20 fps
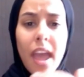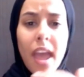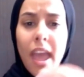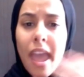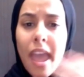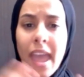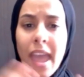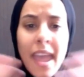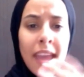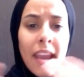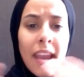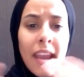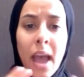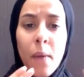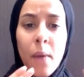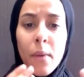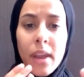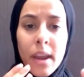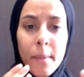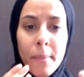in
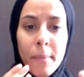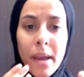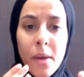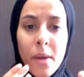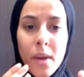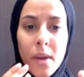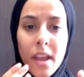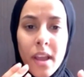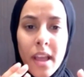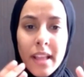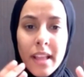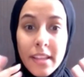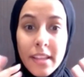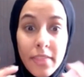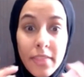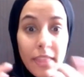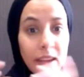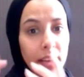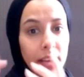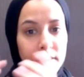out and about to
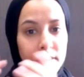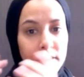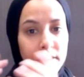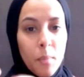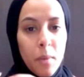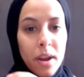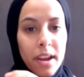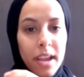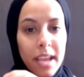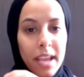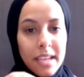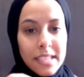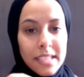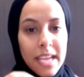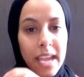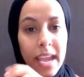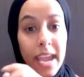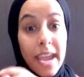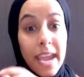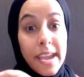think of someone and say
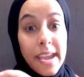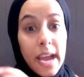hey